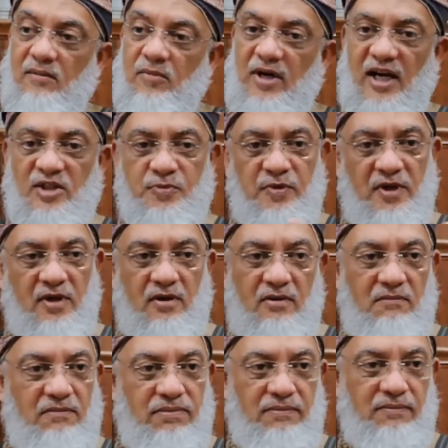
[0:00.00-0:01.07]
But I speak
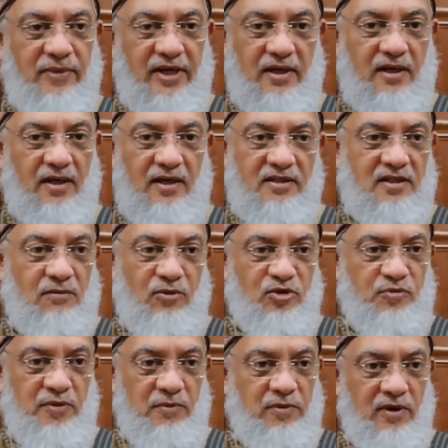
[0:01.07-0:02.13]
better English than
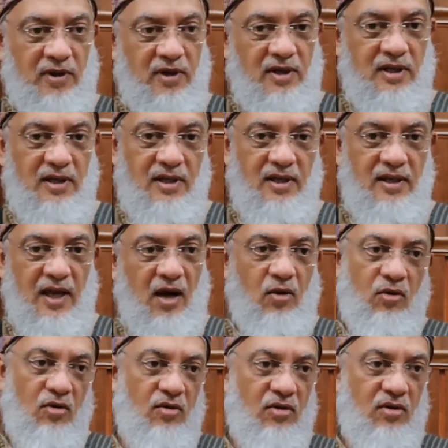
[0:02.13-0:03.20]
most people.
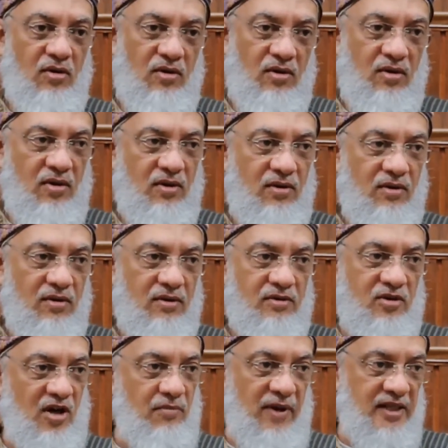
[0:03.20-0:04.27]
How?
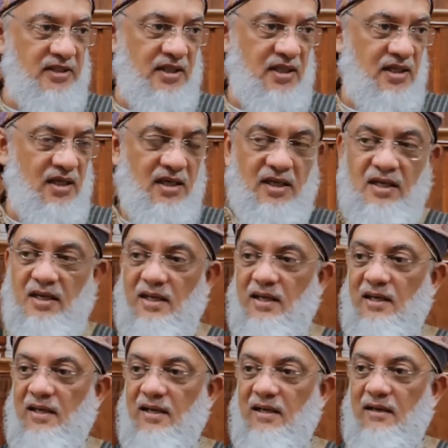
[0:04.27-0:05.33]
It's not magic.
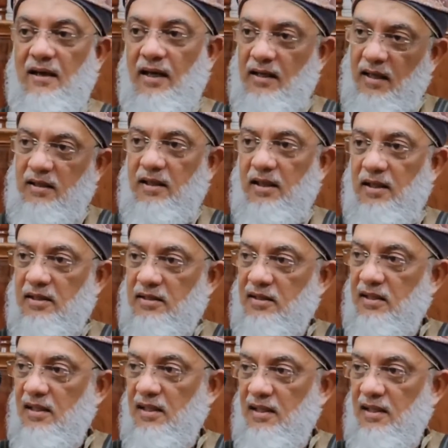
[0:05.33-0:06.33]
I learned English.